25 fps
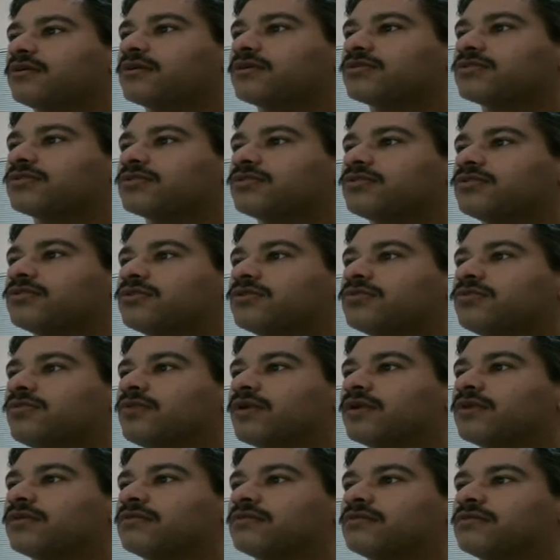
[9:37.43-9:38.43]
I'll show you
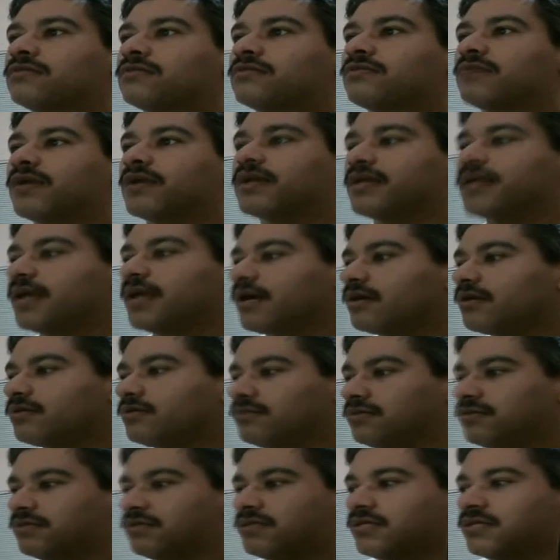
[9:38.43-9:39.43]
one right
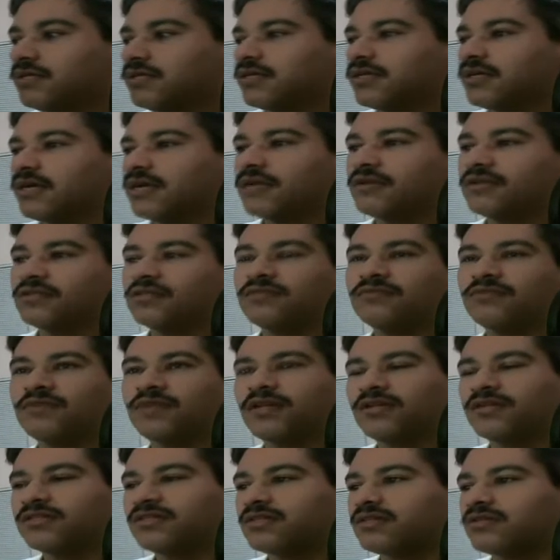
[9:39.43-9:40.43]
now. I know this
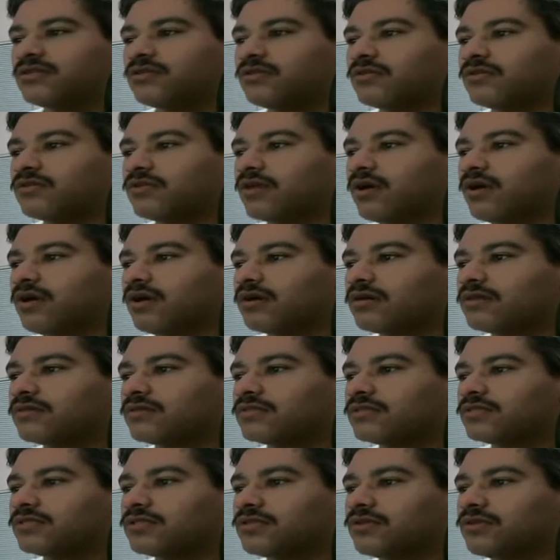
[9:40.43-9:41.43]
video is a little long.
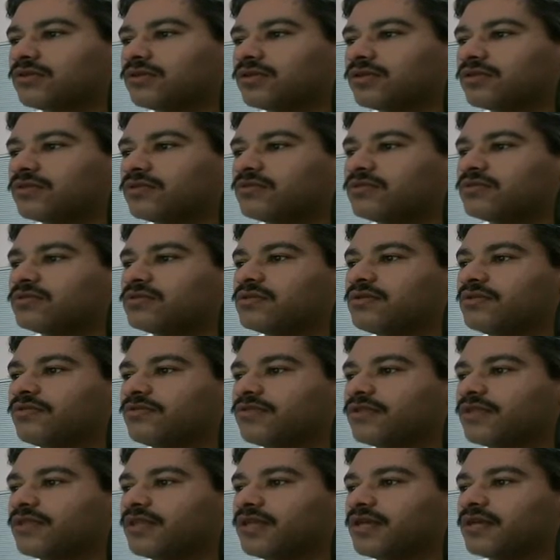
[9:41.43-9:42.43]
I'm just showing you
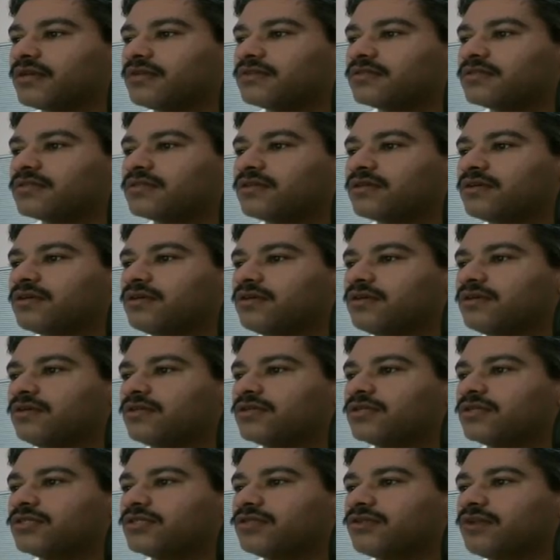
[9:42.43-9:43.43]
different things.
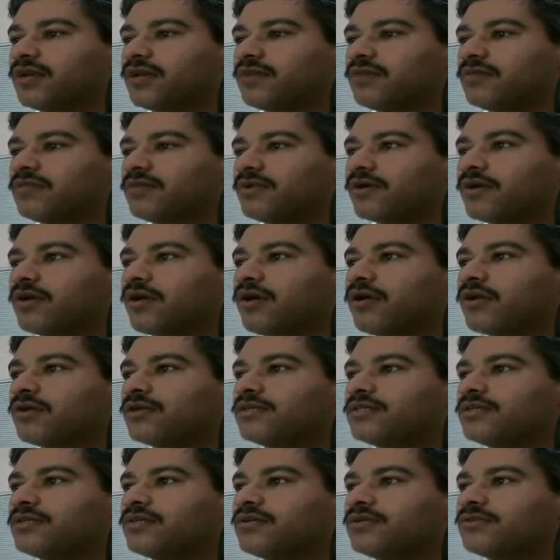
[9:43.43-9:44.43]
You can train up your
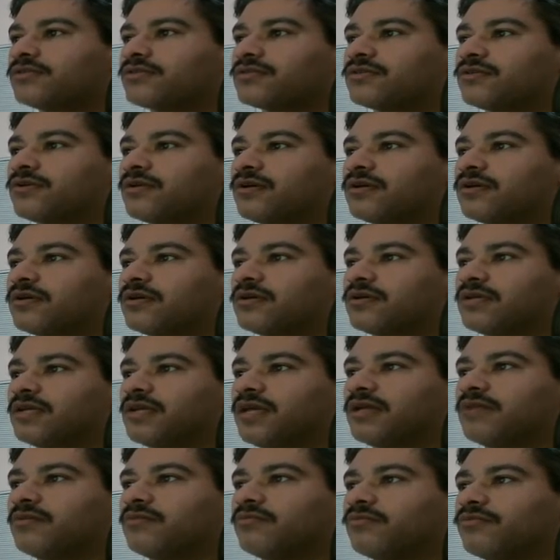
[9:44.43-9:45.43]
cards here. So I'm gonna
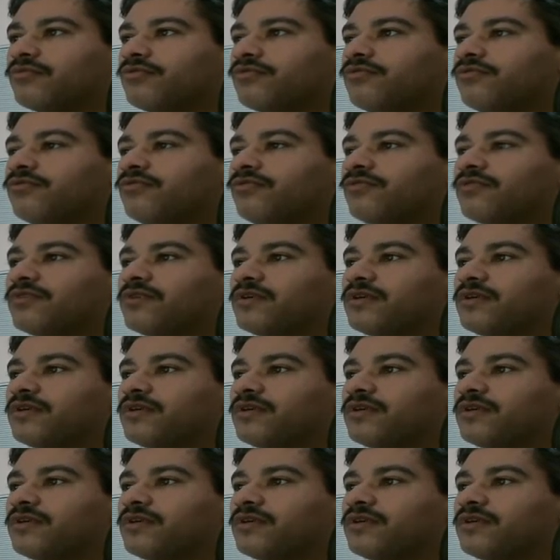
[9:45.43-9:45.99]
hit improve.